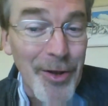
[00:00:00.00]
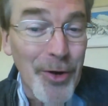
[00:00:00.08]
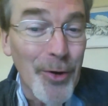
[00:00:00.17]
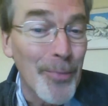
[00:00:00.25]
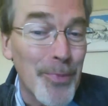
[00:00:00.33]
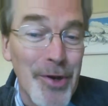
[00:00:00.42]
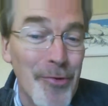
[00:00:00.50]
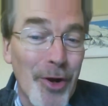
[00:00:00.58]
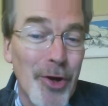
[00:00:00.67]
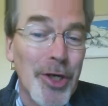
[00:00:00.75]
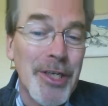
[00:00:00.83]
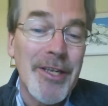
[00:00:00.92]

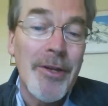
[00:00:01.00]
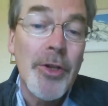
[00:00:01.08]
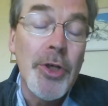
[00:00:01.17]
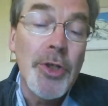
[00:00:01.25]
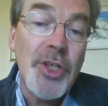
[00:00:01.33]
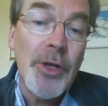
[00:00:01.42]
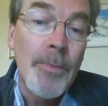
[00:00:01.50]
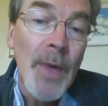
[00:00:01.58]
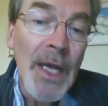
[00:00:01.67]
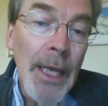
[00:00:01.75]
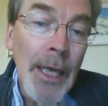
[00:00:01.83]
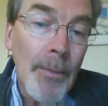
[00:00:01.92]
pre-recorded in YouTube,
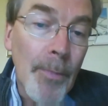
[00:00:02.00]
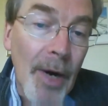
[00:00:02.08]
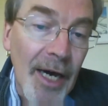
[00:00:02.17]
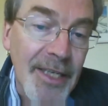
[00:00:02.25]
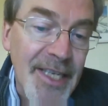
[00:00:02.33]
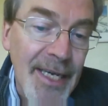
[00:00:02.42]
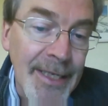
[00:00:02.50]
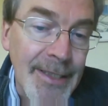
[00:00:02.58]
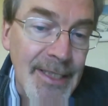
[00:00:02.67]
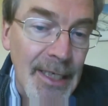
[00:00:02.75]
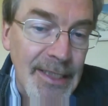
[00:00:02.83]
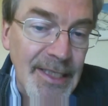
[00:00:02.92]
but
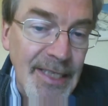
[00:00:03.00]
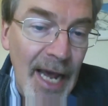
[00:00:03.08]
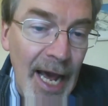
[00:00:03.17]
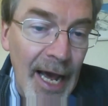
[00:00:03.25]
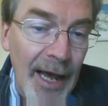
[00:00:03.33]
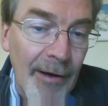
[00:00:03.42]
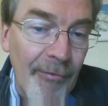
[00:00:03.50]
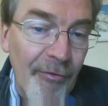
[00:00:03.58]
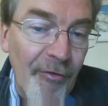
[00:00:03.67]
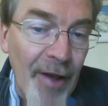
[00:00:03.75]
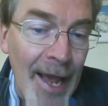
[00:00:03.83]
it does have